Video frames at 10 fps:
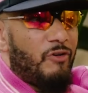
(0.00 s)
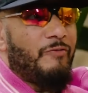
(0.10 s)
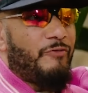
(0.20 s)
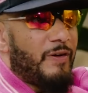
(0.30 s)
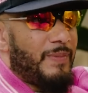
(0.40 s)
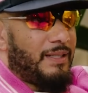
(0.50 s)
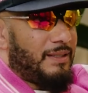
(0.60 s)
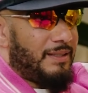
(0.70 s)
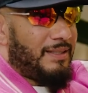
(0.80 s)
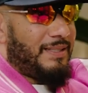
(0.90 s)
run from it.
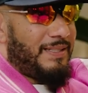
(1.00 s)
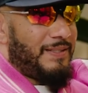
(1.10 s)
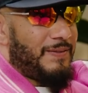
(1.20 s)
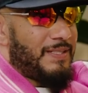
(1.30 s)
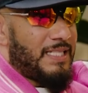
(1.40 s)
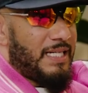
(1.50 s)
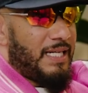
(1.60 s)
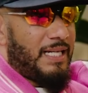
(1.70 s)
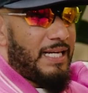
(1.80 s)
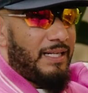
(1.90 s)
You know what I'm
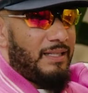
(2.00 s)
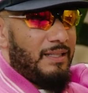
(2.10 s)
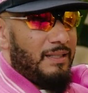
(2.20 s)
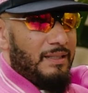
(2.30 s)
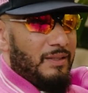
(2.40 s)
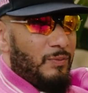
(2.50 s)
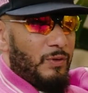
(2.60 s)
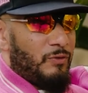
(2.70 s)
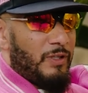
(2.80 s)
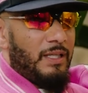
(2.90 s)
saying? Like,
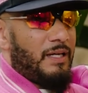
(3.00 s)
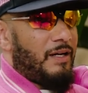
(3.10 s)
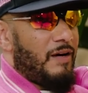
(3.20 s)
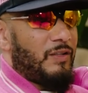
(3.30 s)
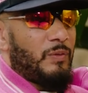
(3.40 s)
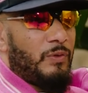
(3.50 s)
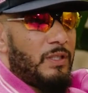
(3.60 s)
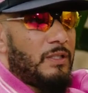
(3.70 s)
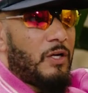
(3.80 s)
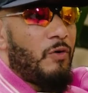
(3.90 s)
what's really uncomfortable
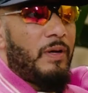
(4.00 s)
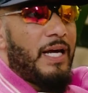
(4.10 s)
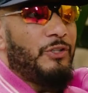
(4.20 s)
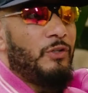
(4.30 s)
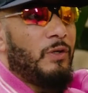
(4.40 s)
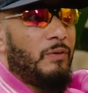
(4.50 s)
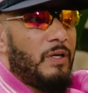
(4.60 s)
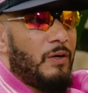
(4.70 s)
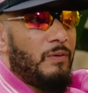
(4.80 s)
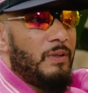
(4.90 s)
is knowing that you don't
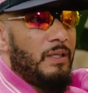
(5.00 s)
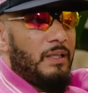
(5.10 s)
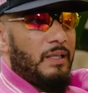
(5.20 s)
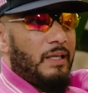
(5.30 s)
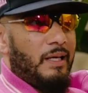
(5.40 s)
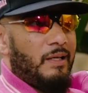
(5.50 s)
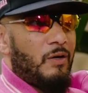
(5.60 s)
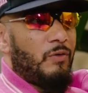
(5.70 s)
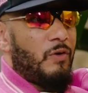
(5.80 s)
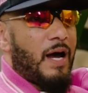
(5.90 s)
know and
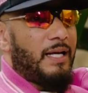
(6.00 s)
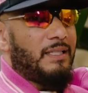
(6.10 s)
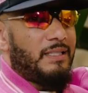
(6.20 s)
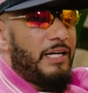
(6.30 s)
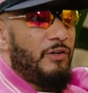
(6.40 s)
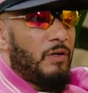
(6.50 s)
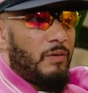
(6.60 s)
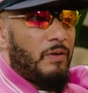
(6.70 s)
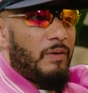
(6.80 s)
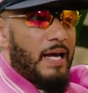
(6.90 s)
don't know how to say you
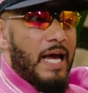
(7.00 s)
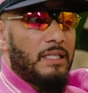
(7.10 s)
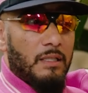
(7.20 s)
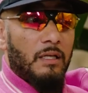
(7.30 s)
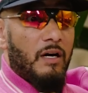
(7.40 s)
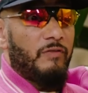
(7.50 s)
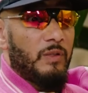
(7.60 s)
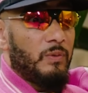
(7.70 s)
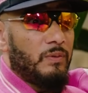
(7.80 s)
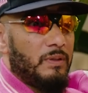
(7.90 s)
don't know. That's uncomfortable.